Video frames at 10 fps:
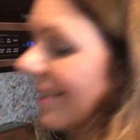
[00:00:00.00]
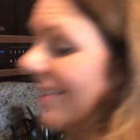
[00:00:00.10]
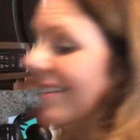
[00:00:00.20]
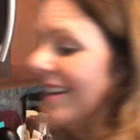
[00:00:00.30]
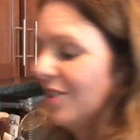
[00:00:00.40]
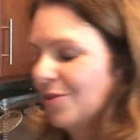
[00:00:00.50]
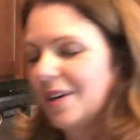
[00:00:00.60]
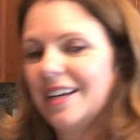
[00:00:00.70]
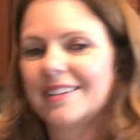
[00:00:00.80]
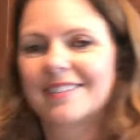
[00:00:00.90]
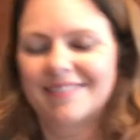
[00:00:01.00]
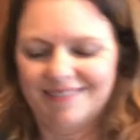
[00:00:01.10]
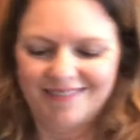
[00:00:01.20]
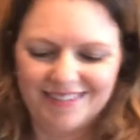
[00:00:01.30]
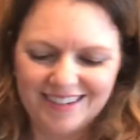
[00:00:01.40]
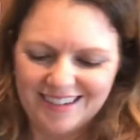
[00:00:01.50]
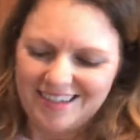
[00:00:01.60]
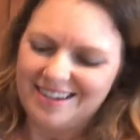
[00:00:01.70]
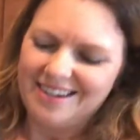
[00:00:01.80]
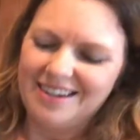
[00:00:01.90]
That's right.
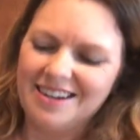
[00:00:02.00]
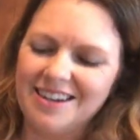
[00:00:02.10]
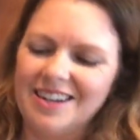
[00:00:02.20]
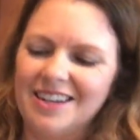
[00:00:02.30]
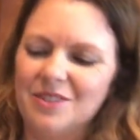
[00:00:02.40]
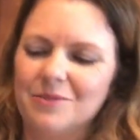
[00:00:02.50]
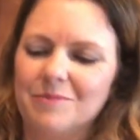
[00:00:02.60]
I